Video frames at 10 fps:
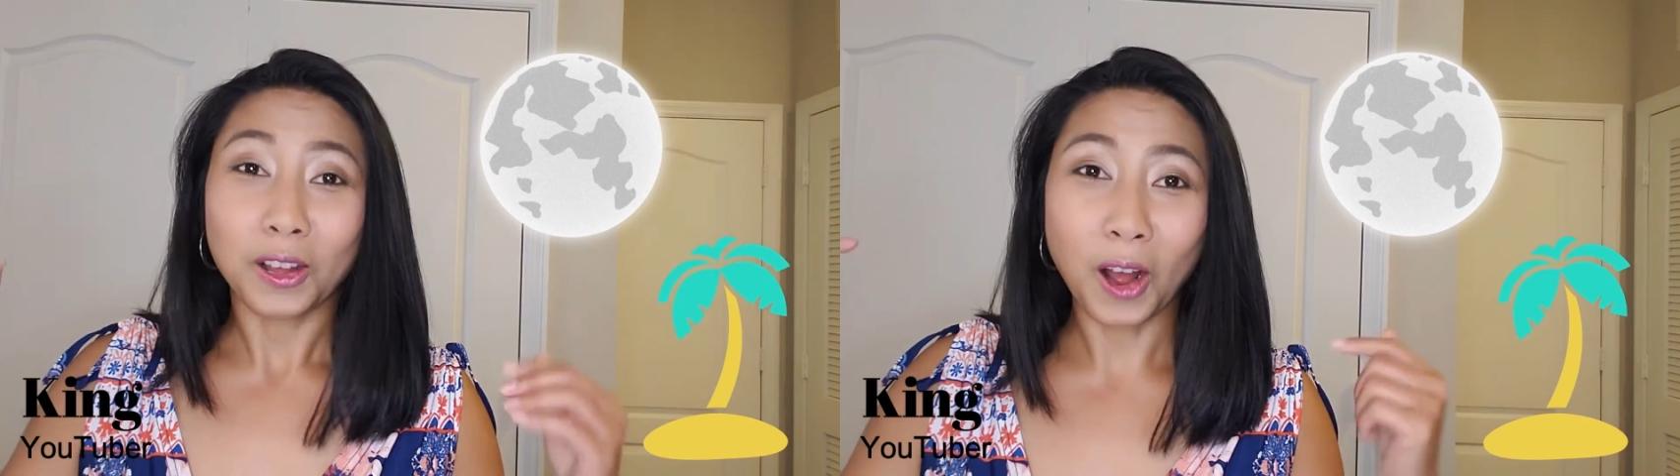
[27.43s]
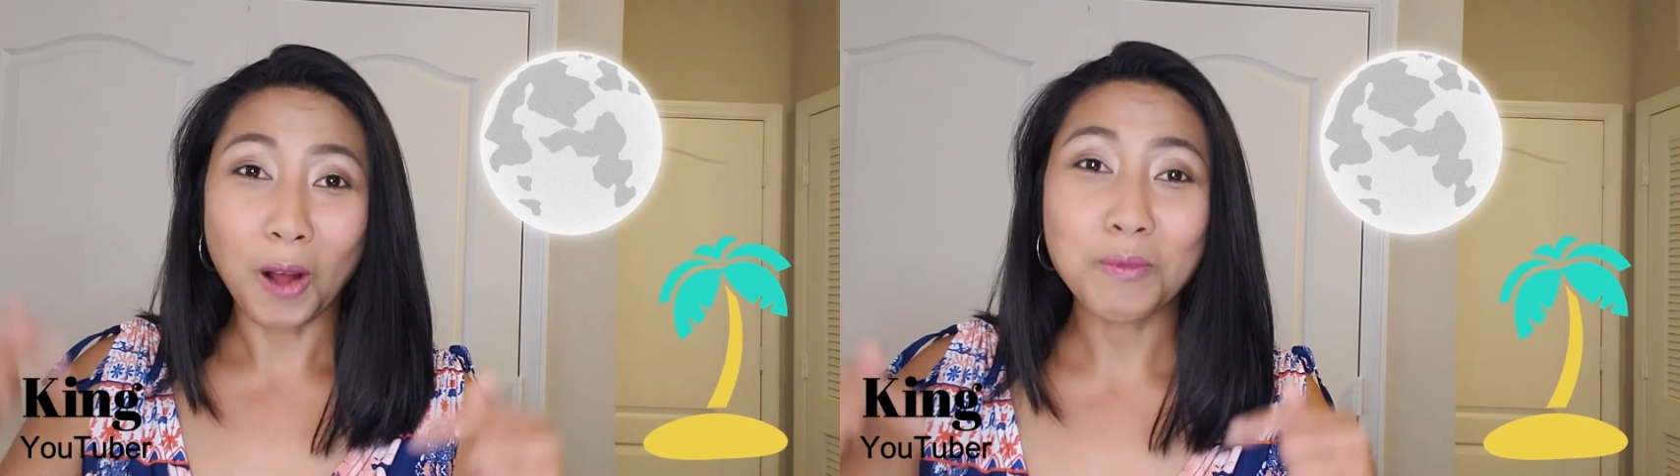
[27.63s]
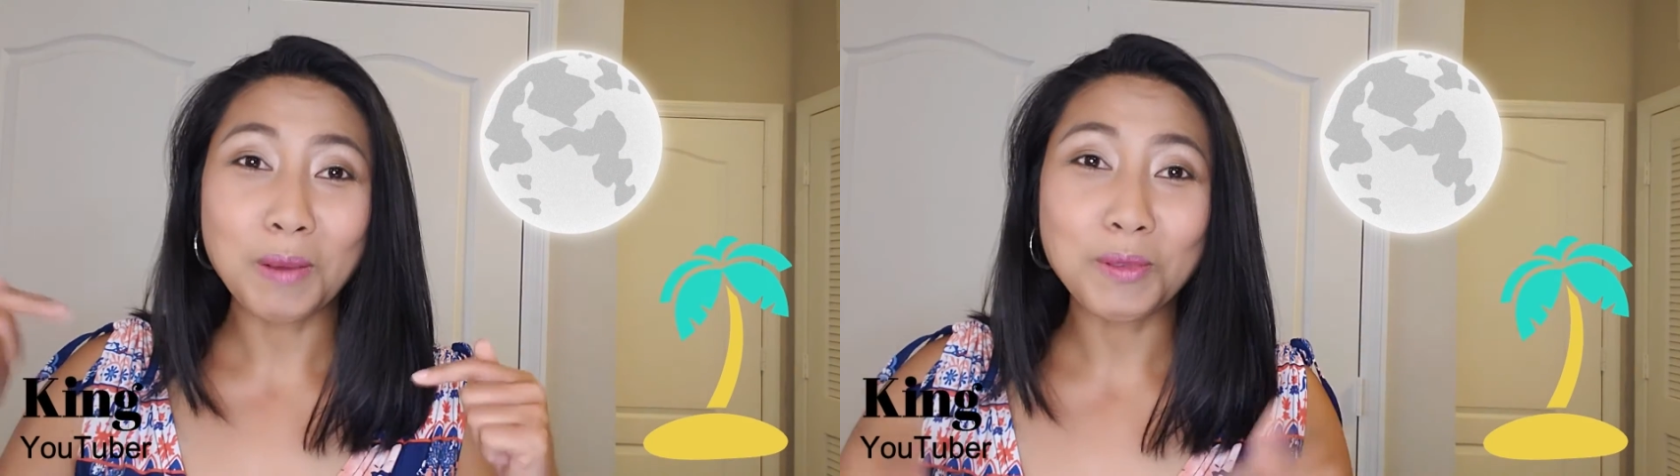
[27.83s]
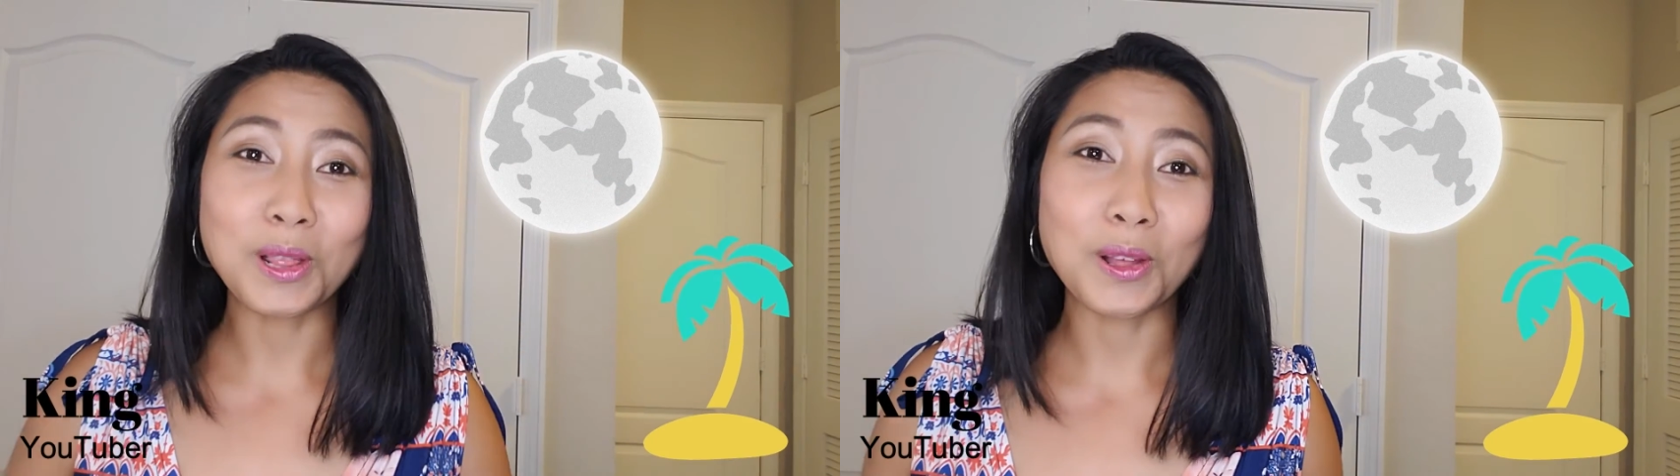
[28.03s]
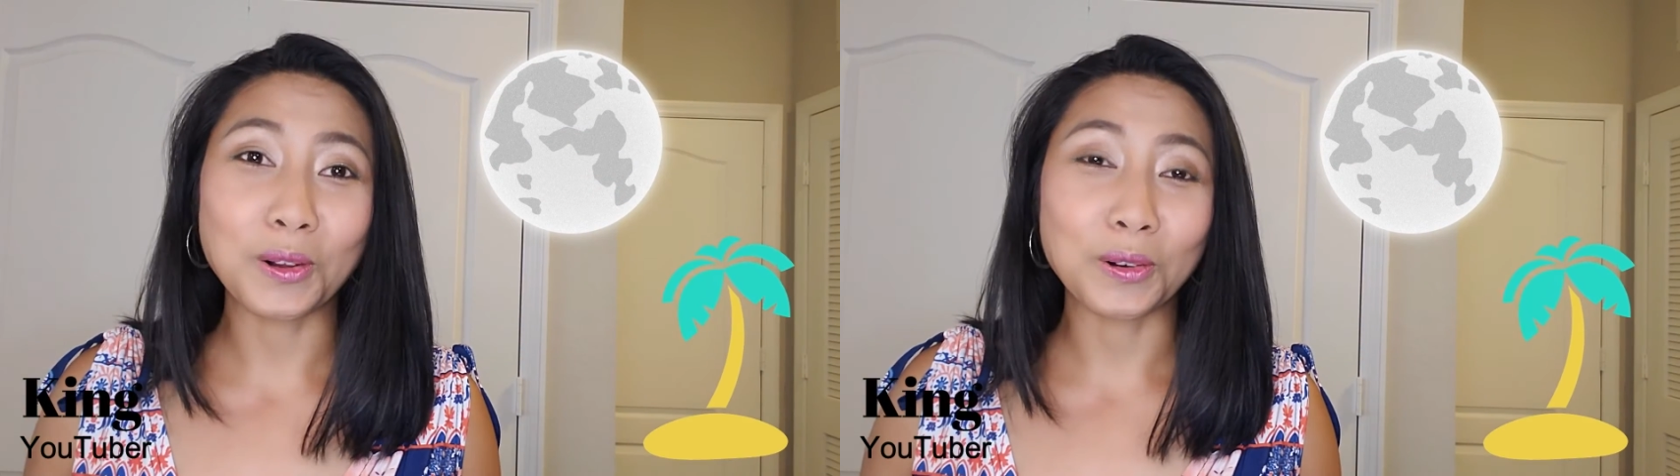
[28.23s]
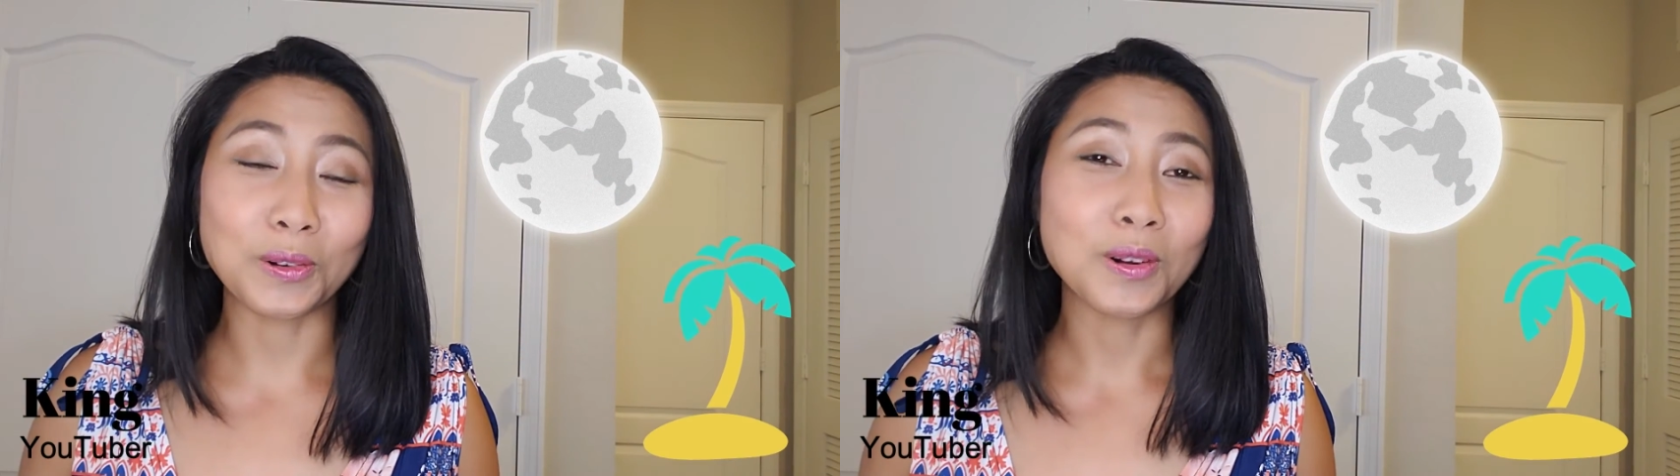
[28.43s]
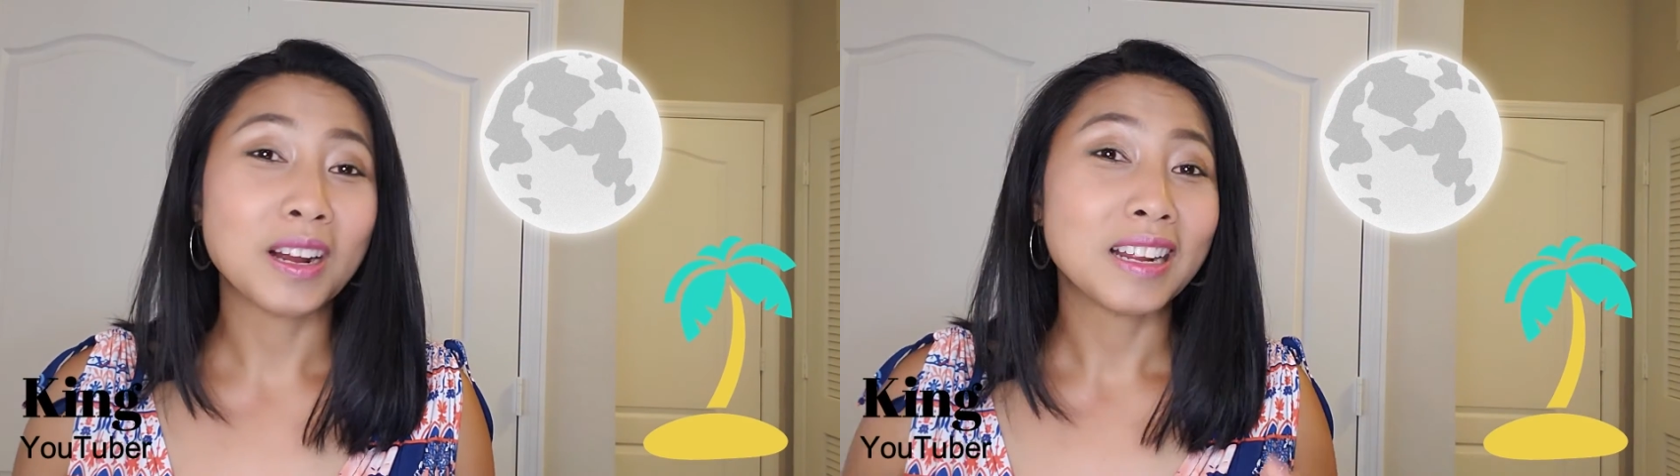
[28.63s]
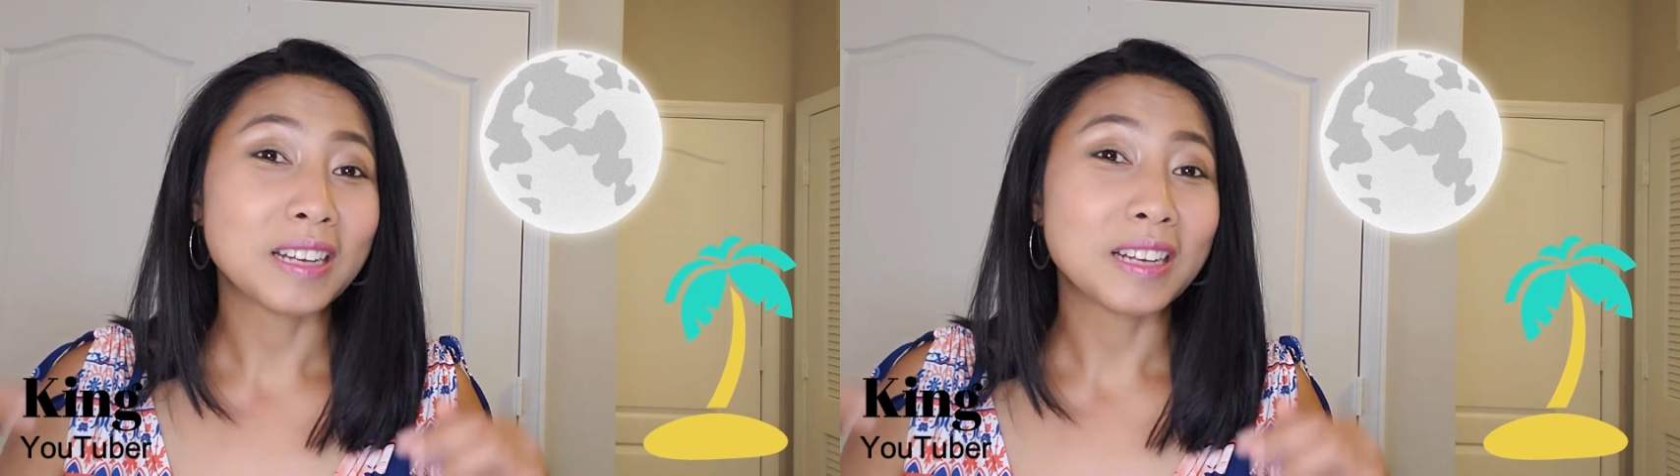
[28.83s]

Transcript: Comment below